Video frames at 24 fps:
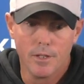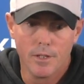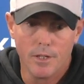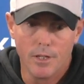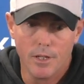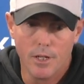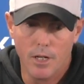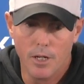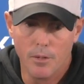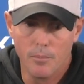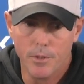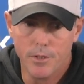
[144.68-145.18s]

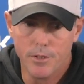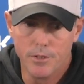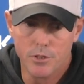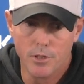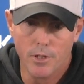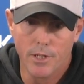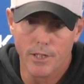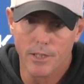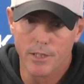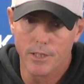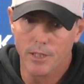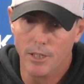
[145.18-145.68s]
um, in the
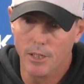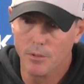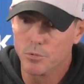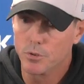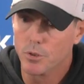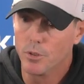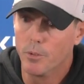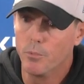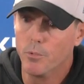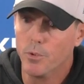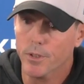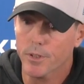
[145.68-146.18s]
training camp,
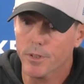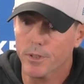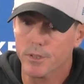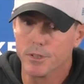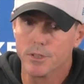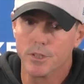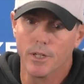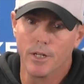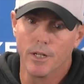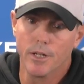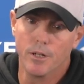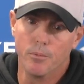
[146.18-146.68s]
so I'm really
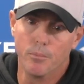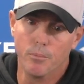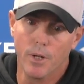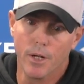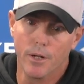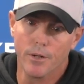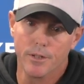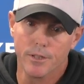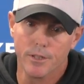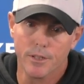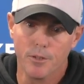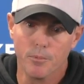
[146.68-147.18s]
excited
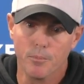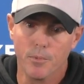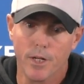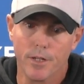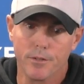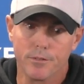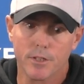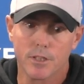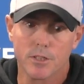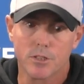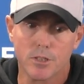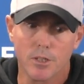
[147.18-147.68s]
about him. And I
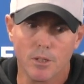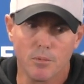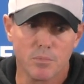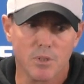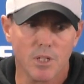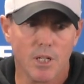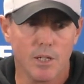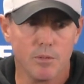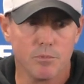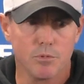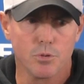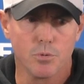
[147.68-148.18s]
think
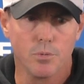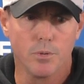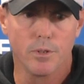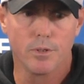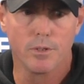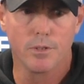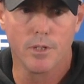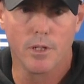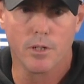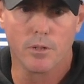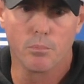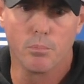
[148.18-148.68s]
sometimes
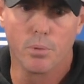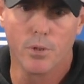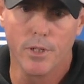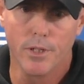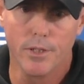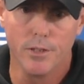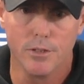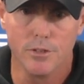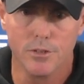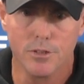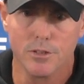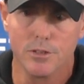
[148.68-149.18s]
with young
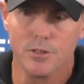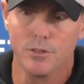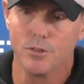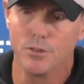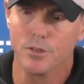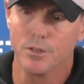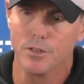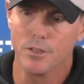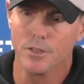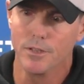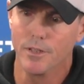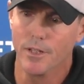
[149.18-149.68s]
players, you
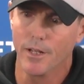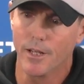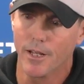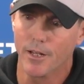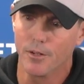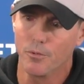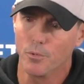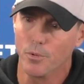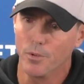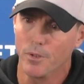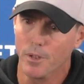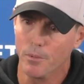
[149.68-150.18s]
see
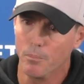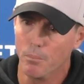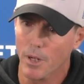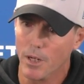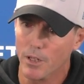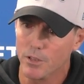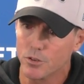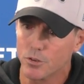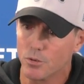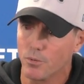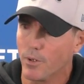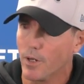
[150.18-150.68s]
that where they
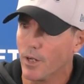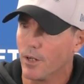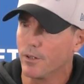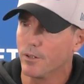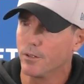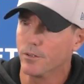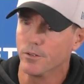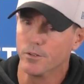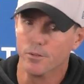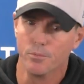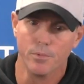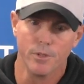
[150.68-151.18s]
bounce around
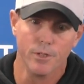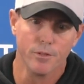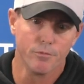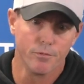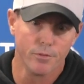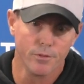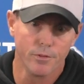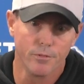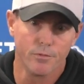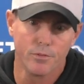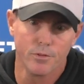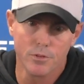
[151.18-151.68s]
a little bit
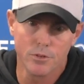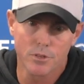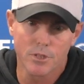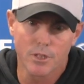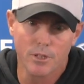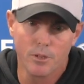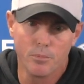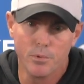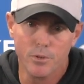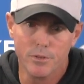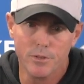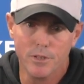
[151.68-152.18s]
for the first
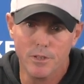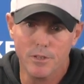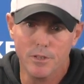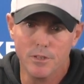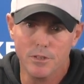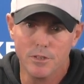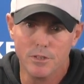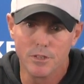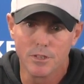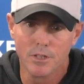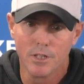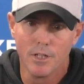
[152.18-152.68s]
couple
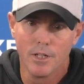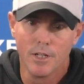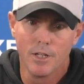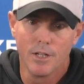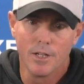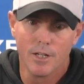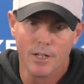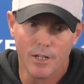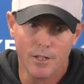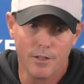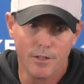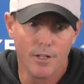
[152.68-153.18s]
years,
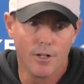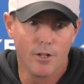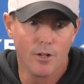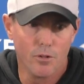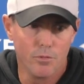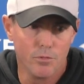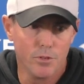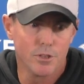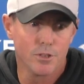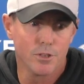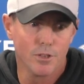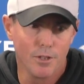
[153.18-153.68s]
and then all
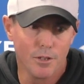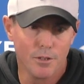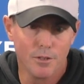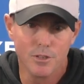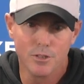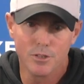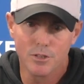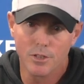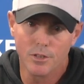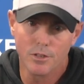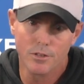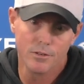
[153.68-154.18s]
of a sudden they
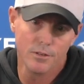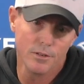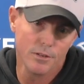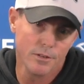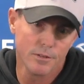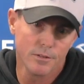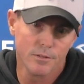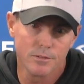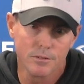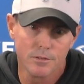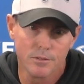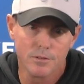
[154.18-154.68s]
start
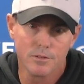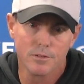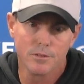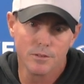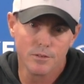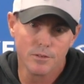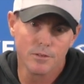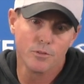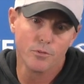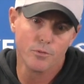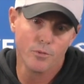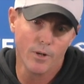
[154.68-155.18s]
to
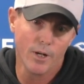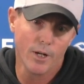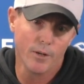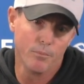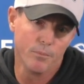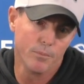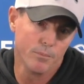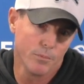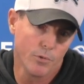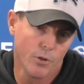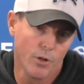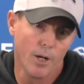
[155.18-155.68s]
grab
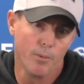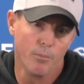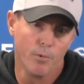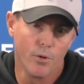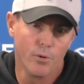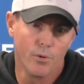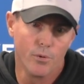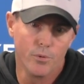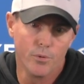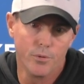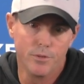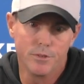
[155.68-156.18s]
grab a
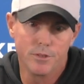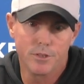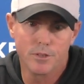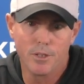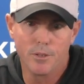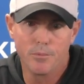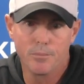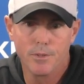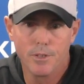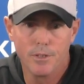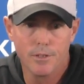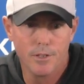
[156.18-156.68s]
hold of
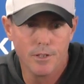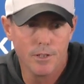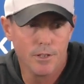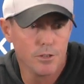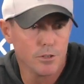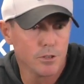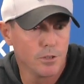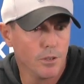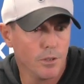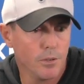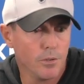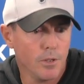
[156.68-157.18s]
something there.
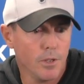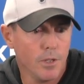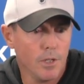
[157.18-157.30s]
So.